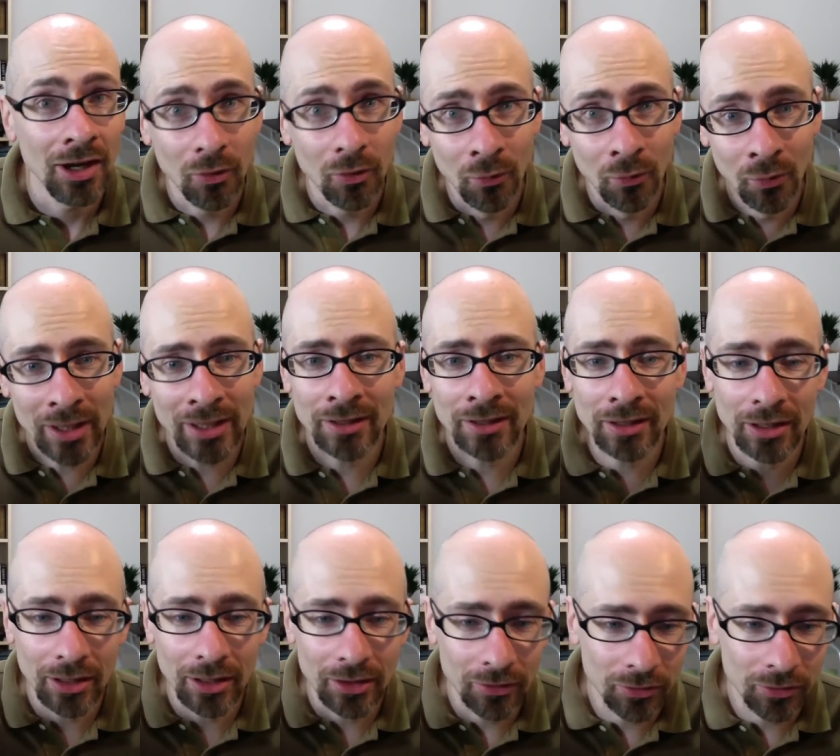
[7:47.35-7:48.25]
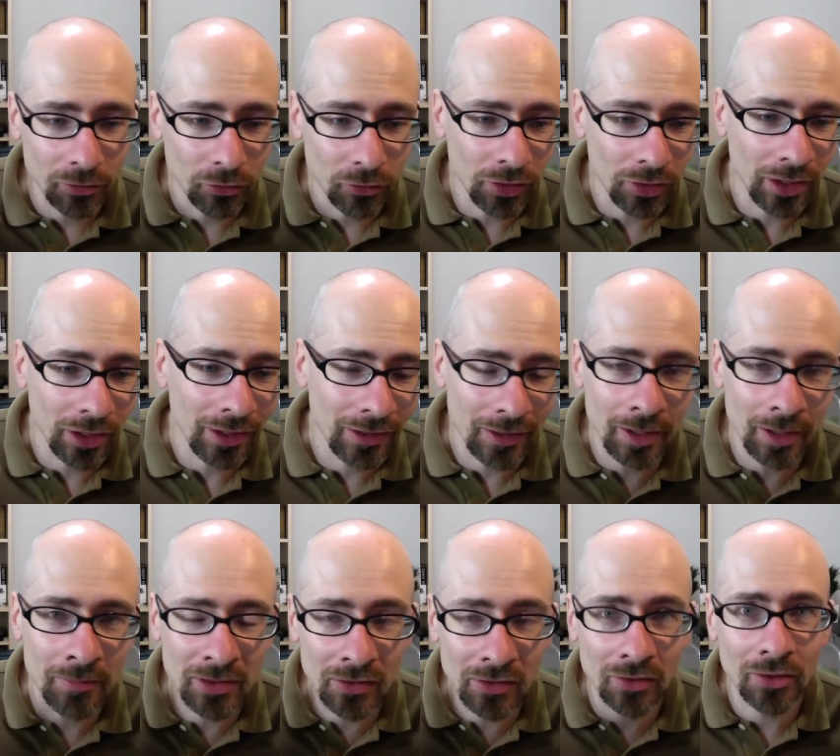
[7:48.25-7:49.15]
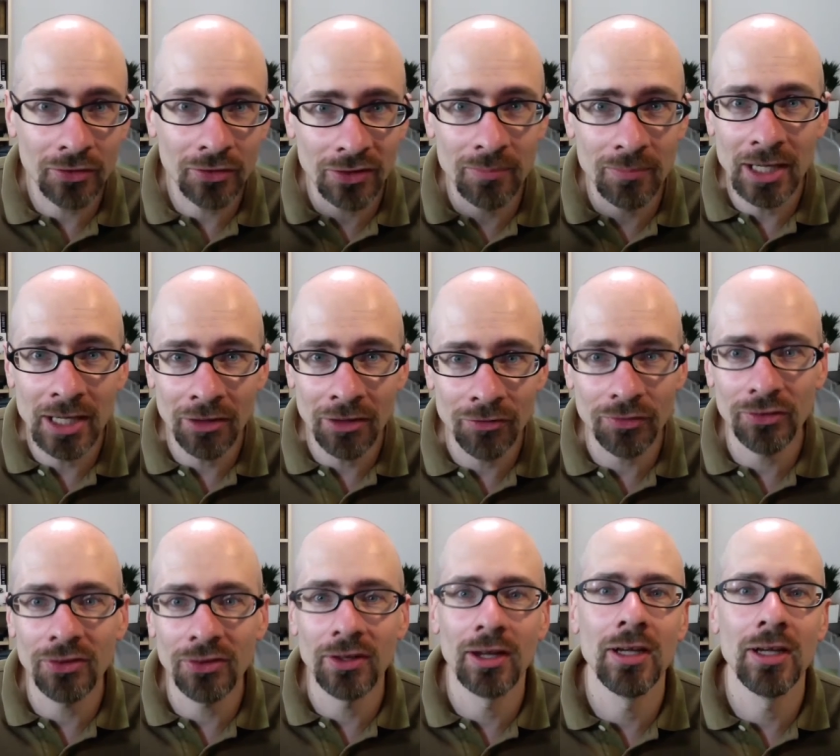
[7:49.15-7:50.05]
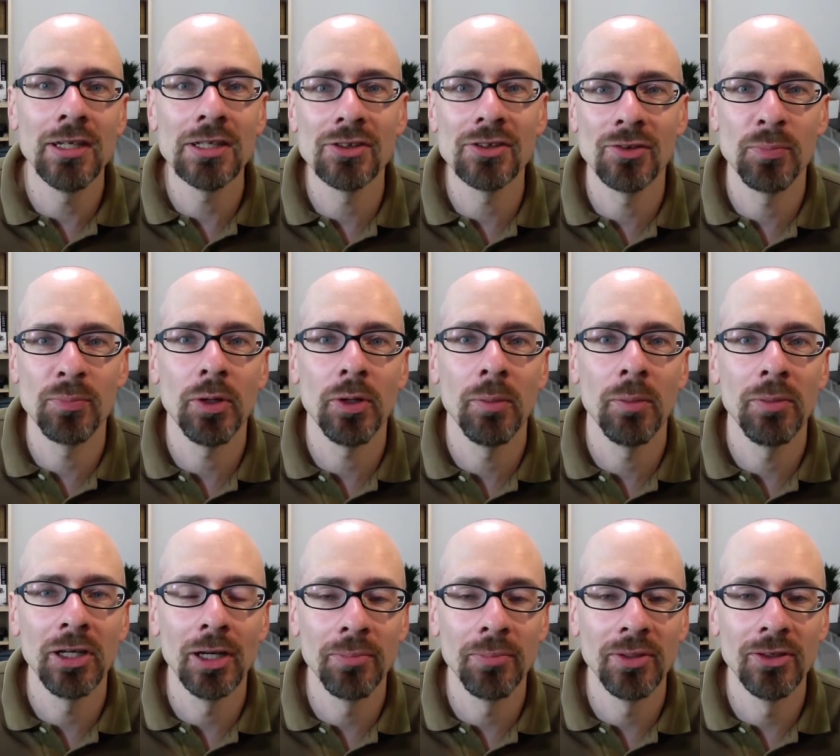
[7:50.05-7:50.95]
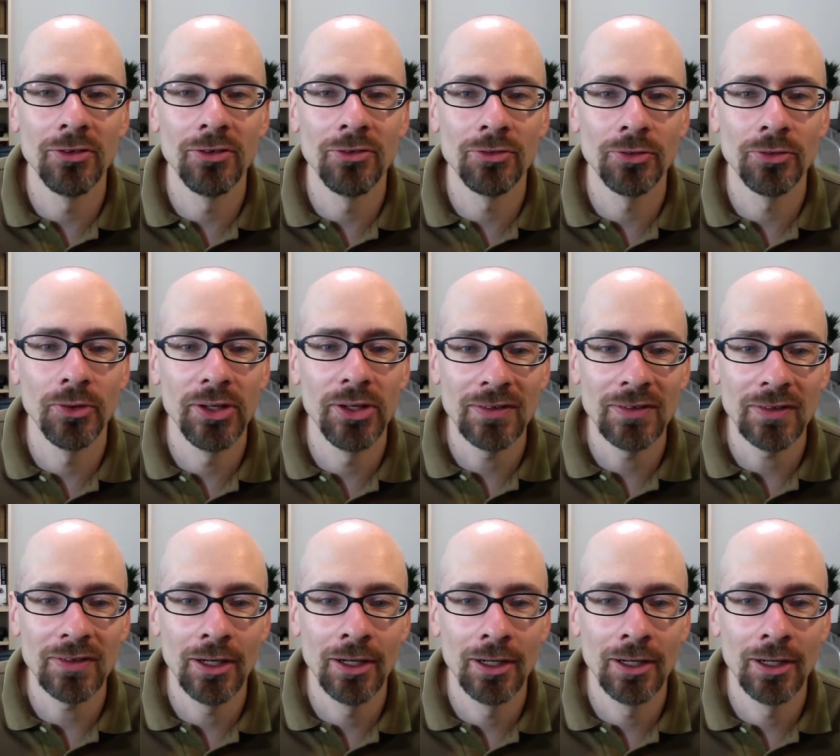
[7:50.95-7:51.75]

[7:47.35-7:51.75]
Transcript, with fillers: One eh, I mean, there are some interesting ideas popping up in Detroit.